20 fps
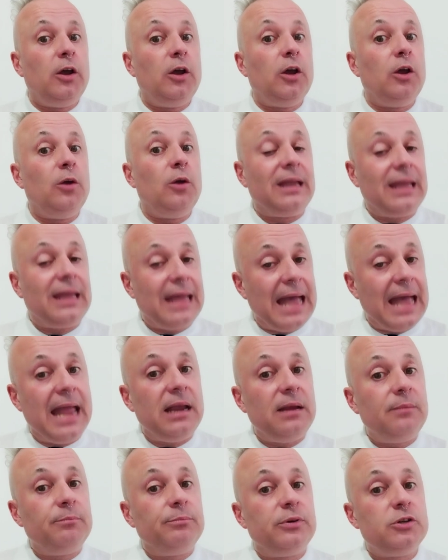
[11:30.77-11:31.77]
who
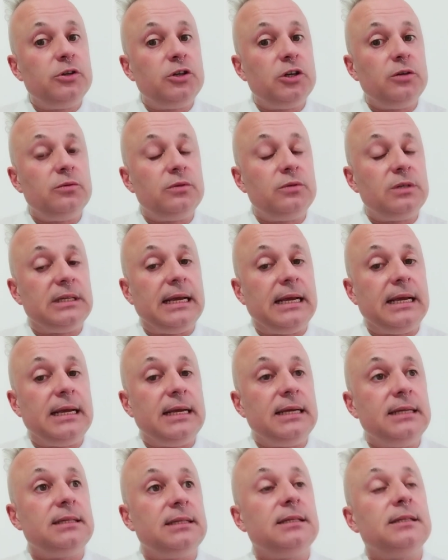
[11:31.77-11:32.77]
again
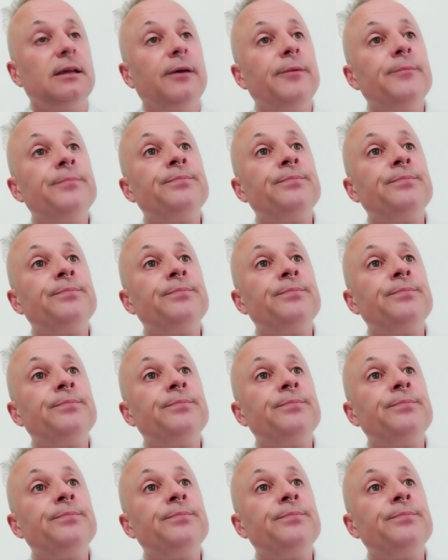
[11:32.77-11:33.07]
produces